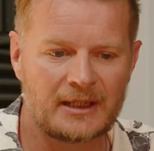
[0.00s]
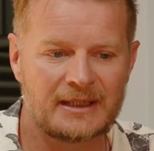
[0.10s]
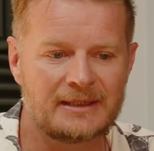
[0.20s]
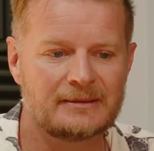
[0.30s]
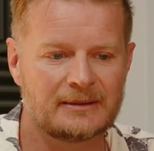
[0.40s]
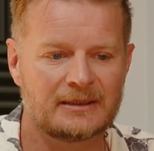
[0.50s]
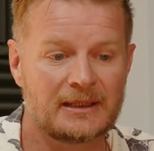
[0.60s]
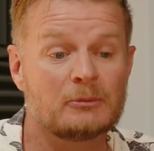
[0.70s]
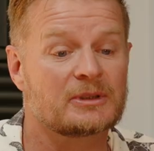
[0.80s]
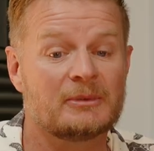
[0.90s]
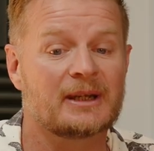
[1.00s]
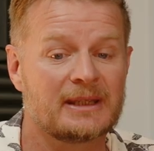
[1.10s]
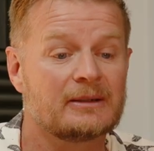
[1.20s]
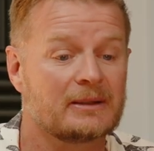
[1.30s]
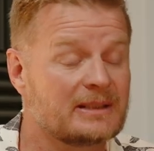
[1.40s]
my
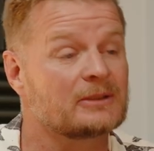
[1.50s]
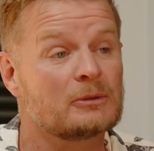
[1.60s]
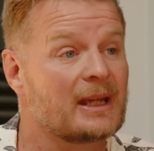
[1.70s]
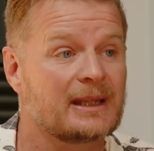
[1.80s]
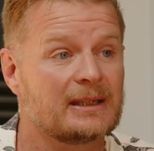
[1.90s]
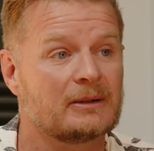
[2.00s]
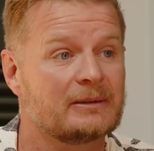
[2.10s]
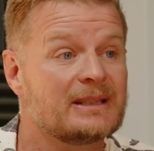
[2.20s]
hero. He's all our hero.